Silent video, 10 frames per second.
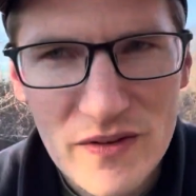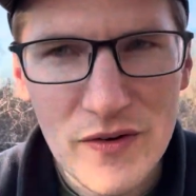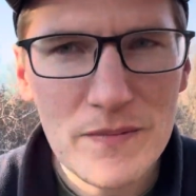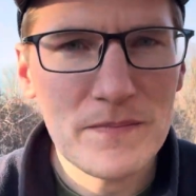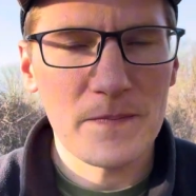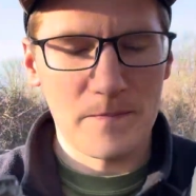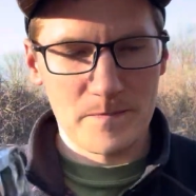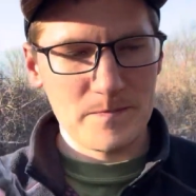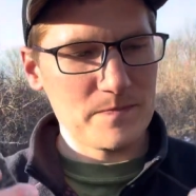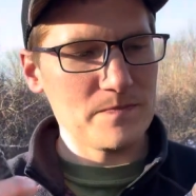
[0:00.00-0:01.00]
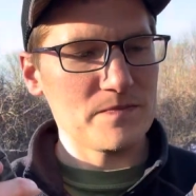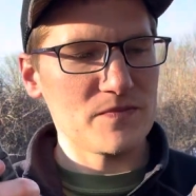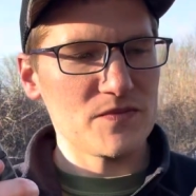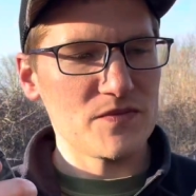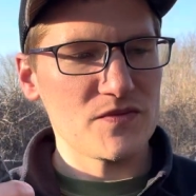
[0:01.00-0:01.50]
of them,
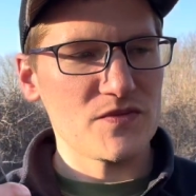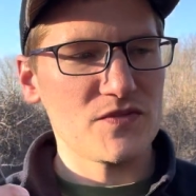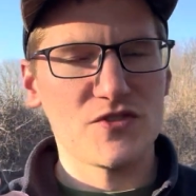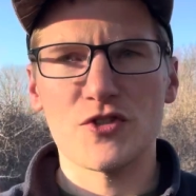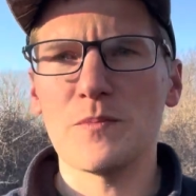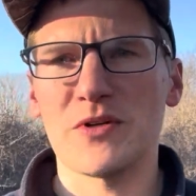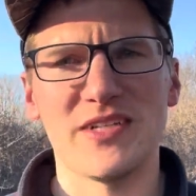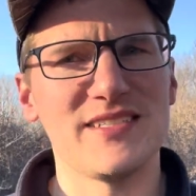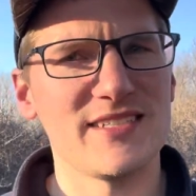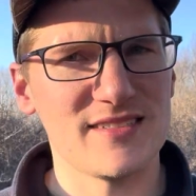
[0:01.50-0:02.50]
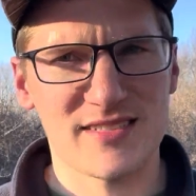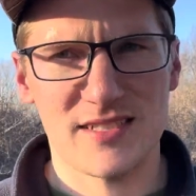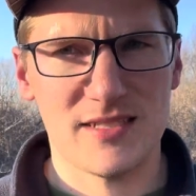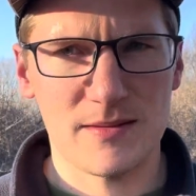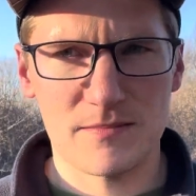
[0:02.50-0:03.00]
super easy to
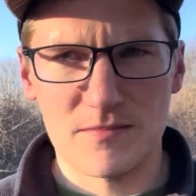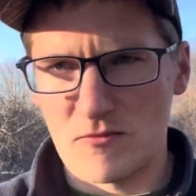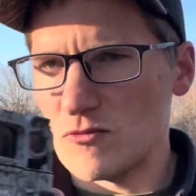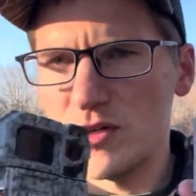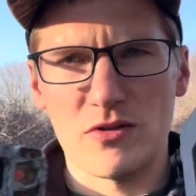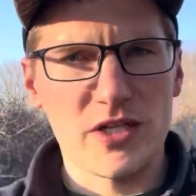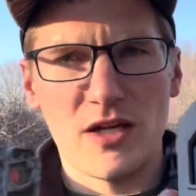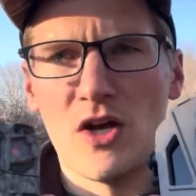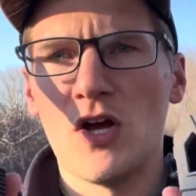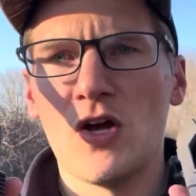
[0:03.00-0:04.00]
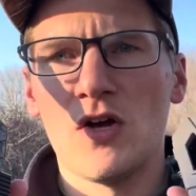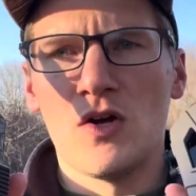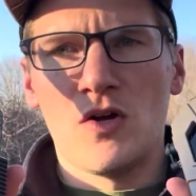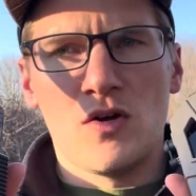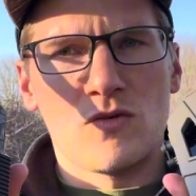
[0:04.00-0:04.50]
set up. Really,
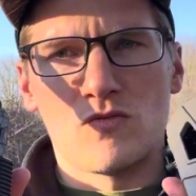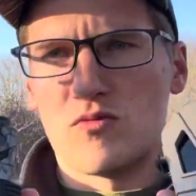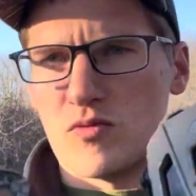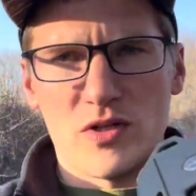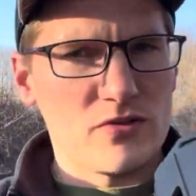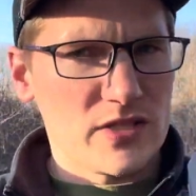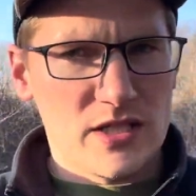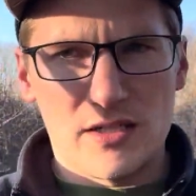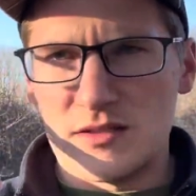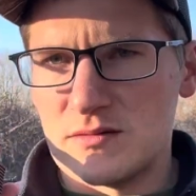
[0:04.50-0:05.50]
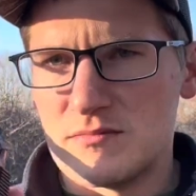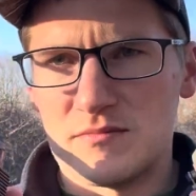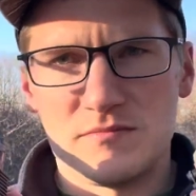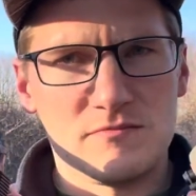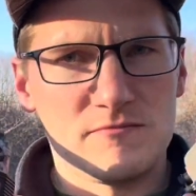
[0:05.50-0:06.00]
really
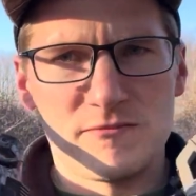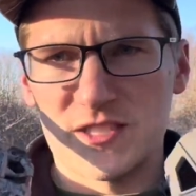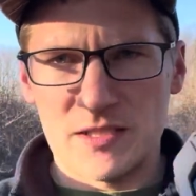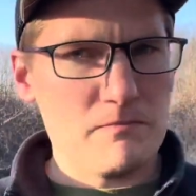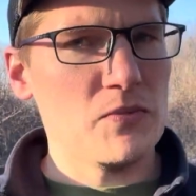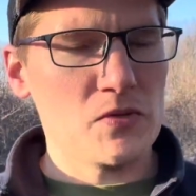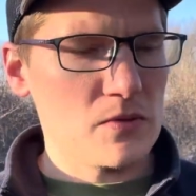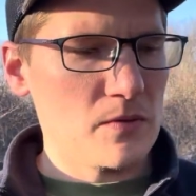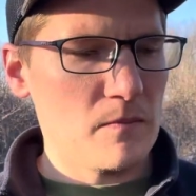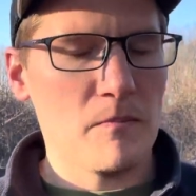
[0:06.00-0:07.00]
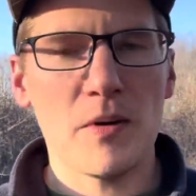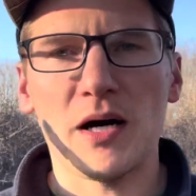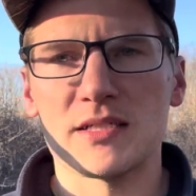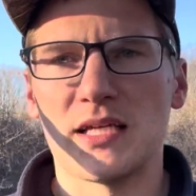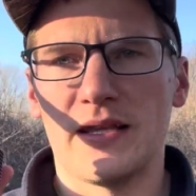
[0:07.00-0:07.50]
simple.
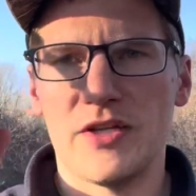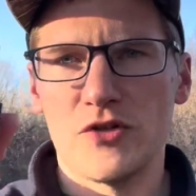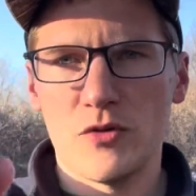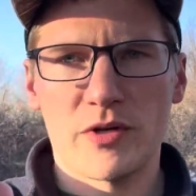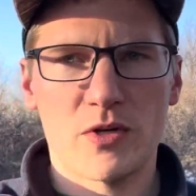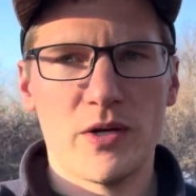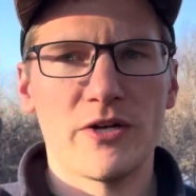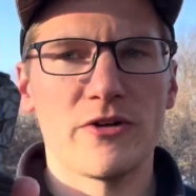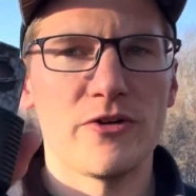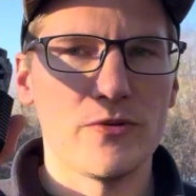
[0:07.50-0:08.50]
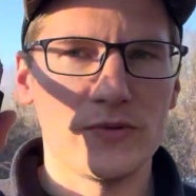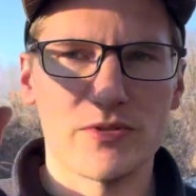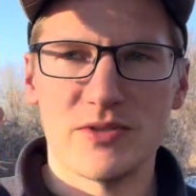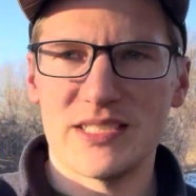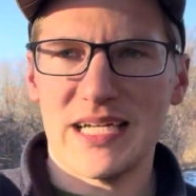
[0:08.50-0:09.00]
But they do require you
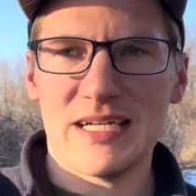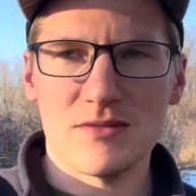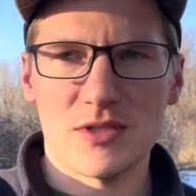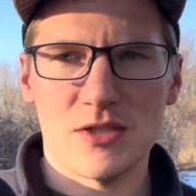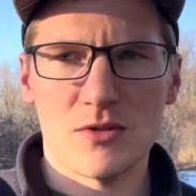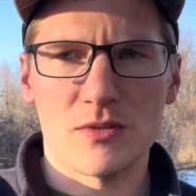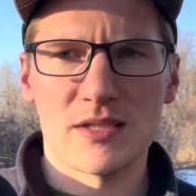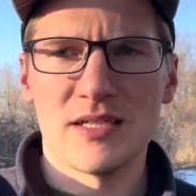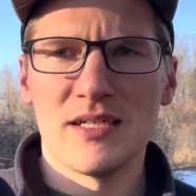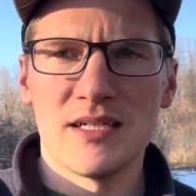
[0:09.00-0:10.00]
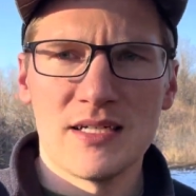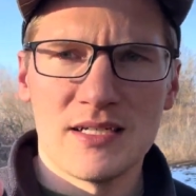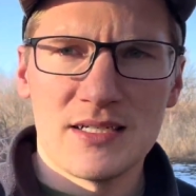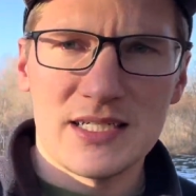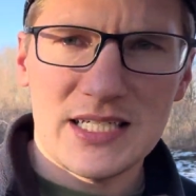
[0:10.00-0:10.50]
to download
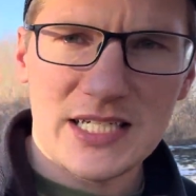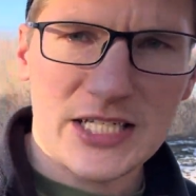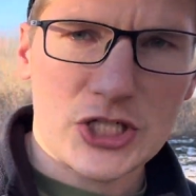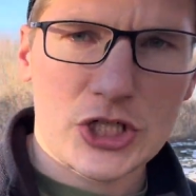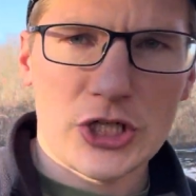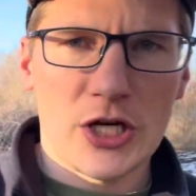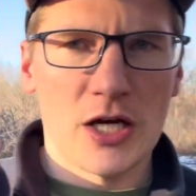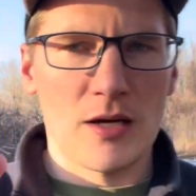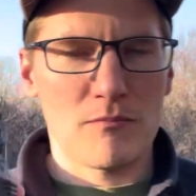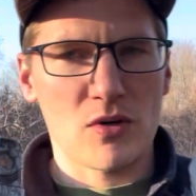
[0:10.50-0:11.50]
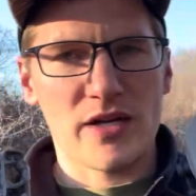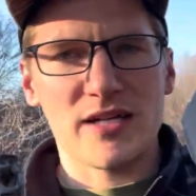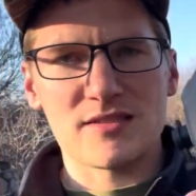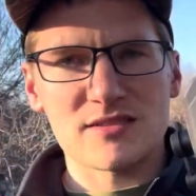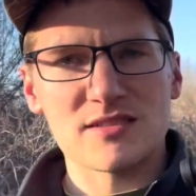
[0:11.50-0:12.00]
each
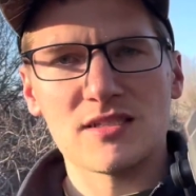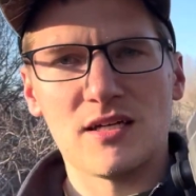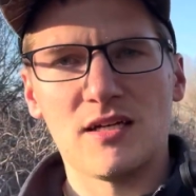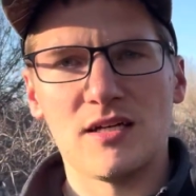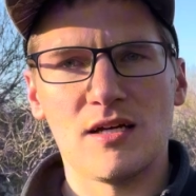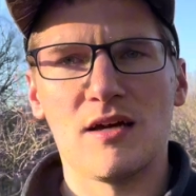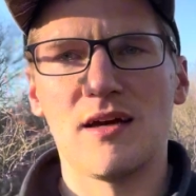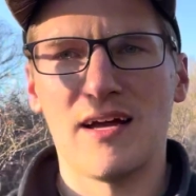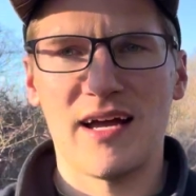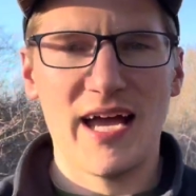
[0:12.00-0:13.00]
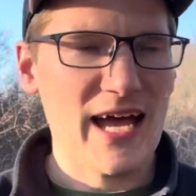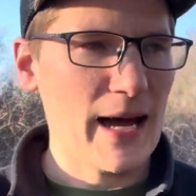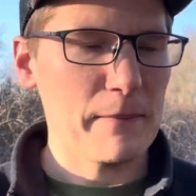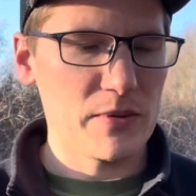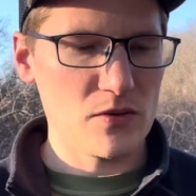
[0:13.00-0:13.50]
brand's app,